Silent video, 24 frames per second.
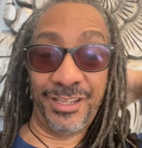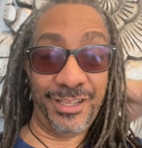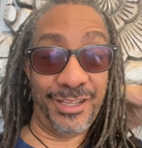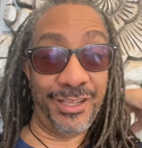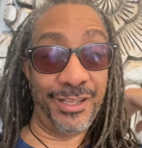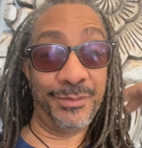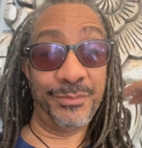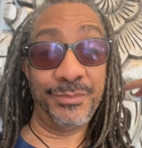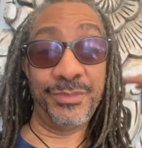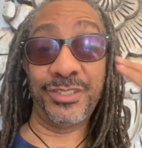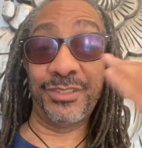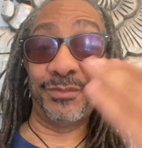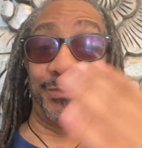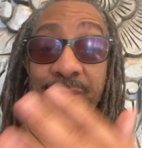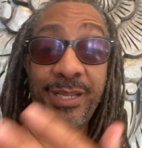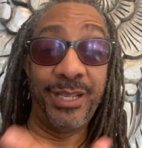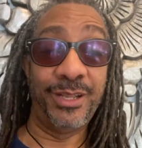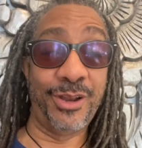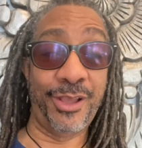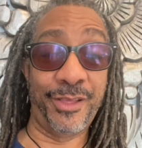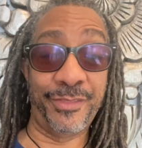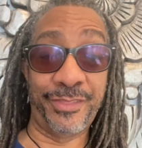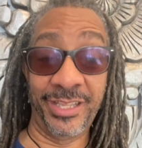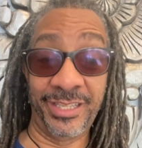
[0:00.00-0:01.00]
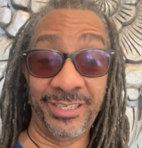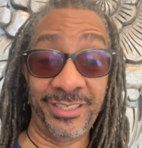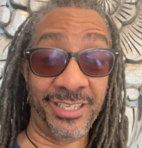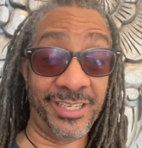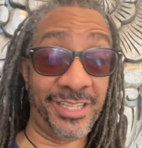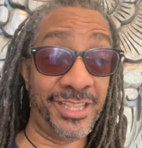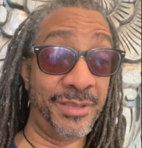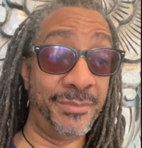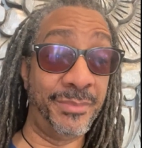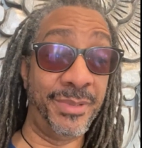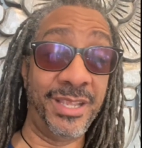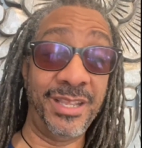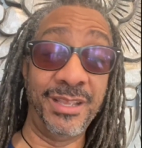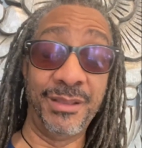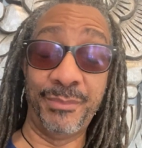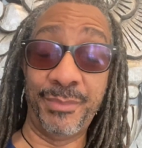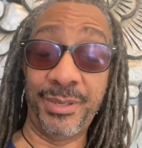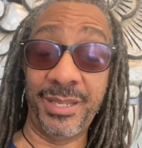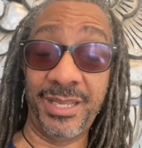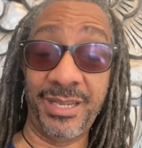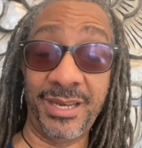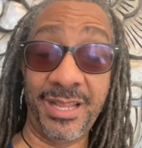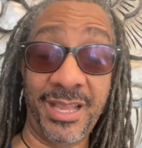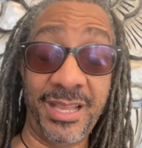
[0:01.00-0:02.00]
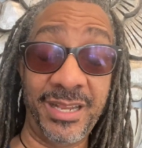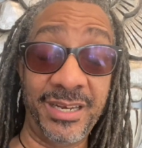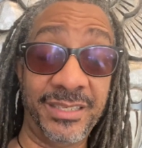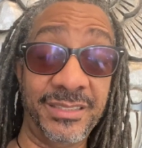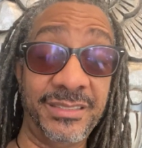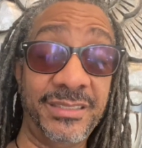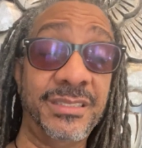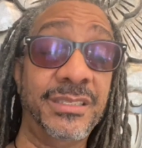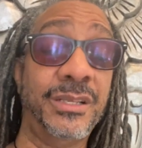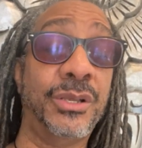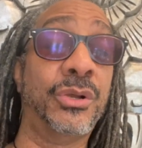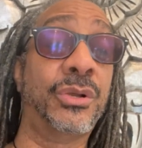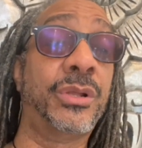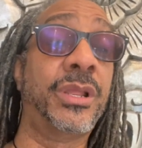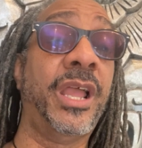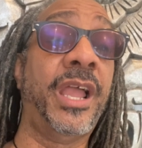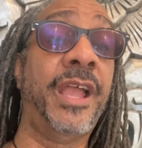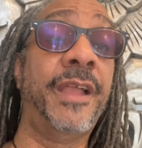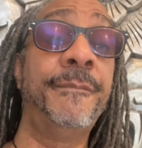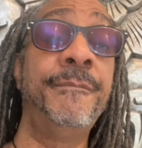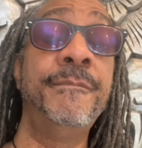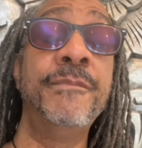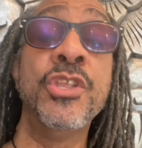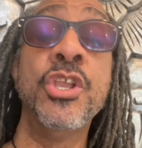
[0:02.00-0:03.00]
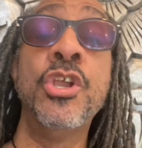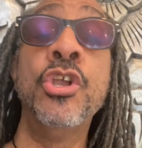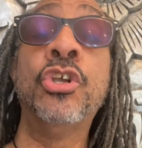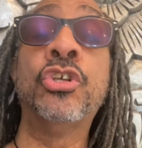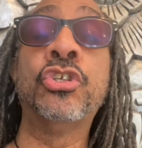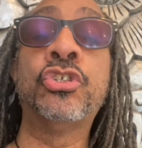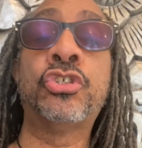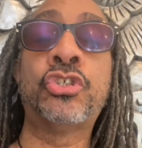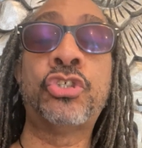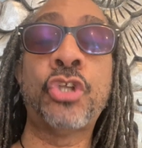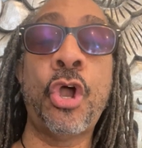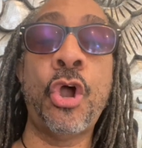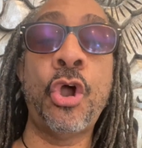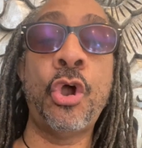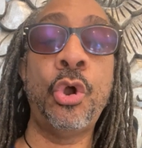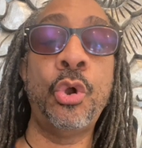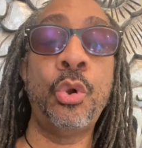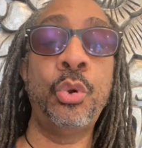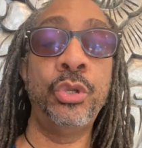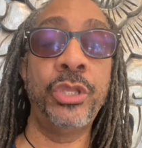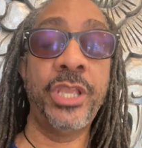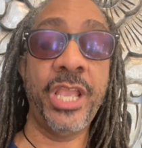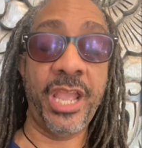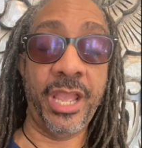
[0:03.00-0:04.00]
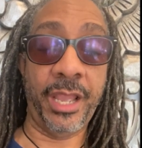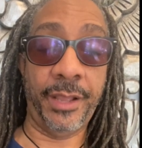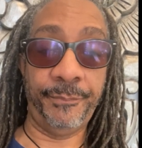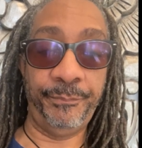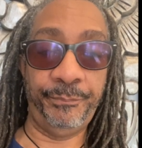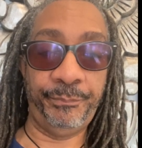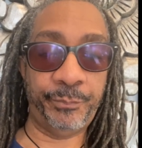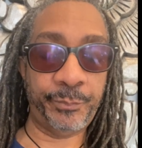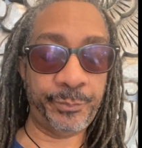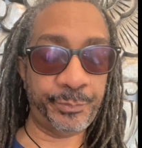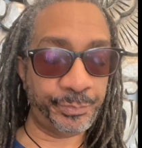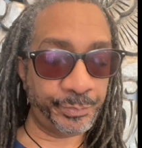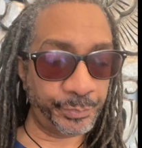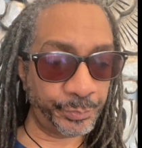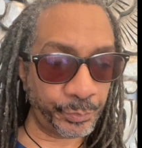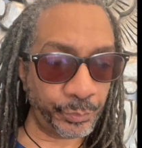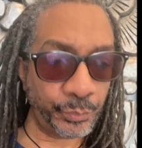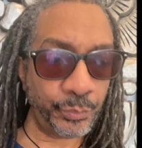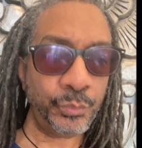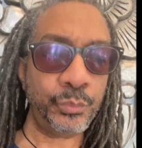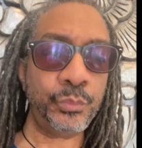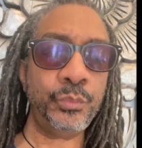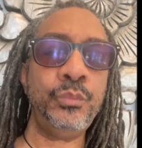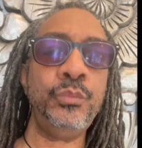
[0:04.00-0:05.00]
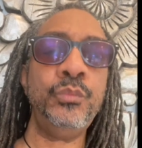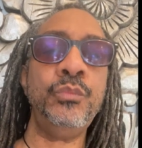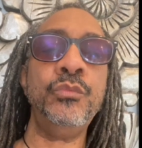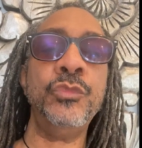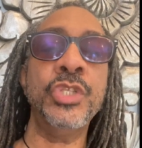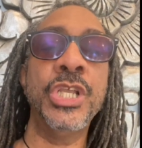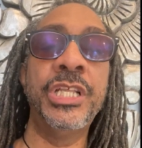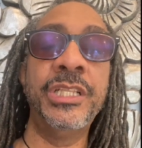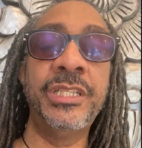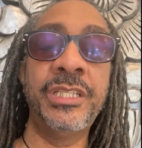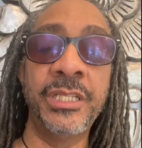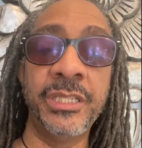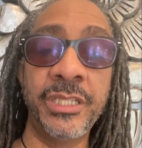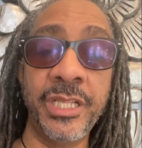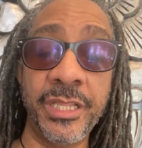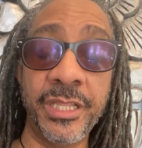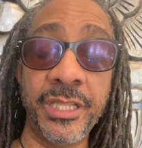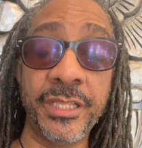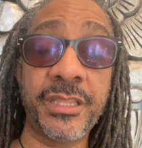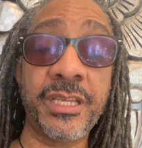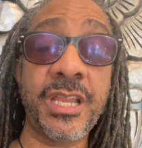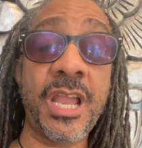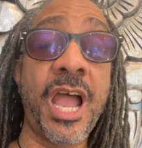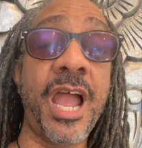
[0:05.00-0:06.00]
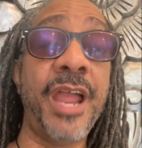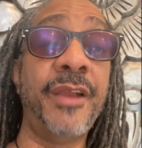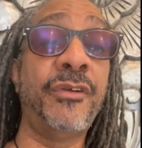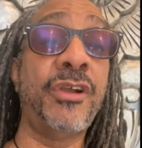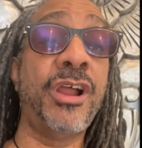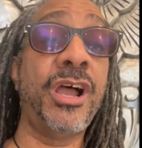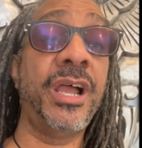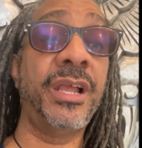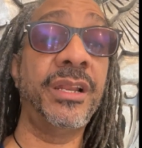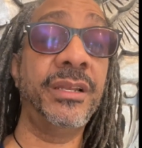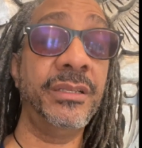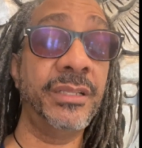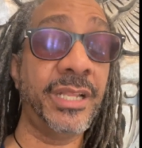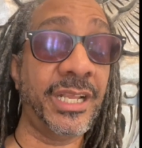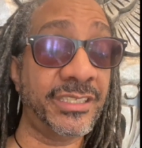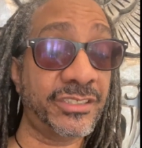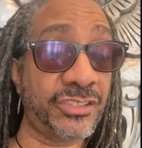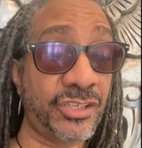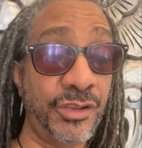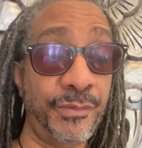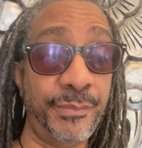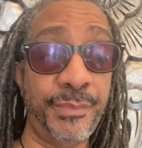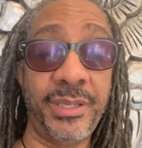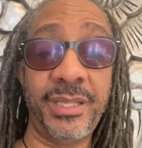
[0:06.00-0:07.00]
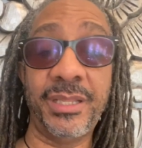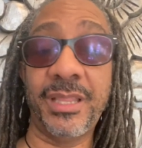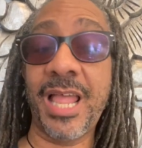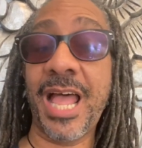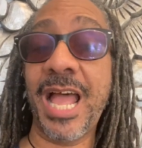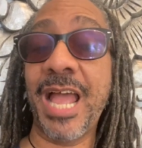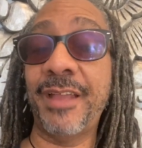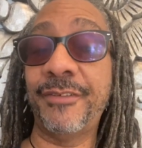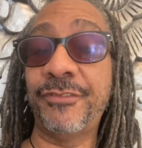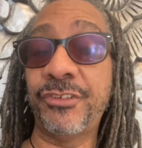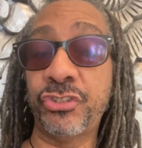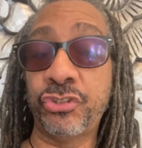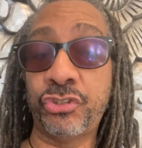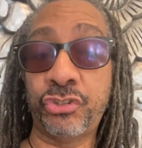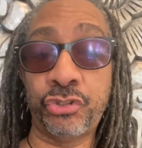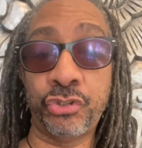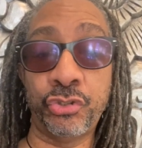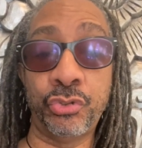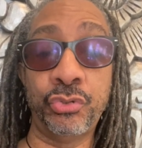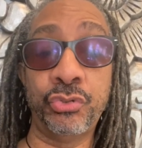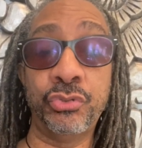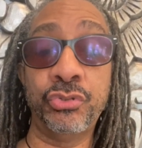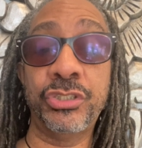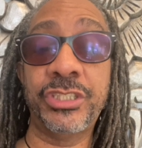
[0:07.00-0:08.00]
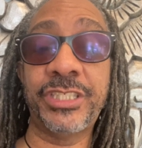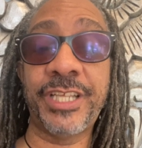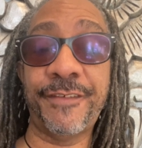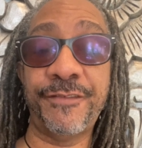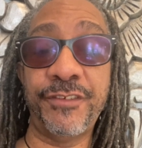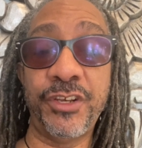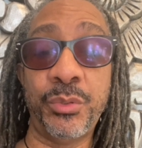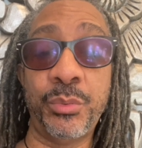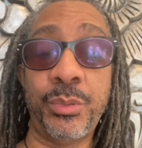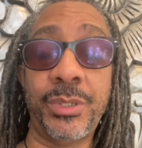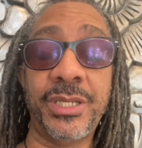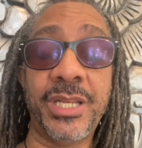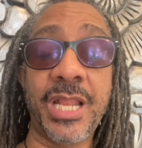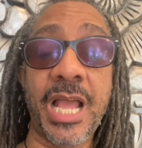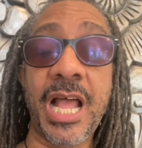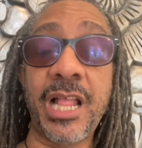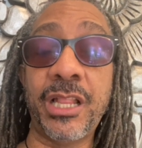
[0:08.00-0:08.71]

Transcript: I'm just being authentically me and being honest, okay? So, yeah, the Lilith Chiron, that's going to be live and soon, $71.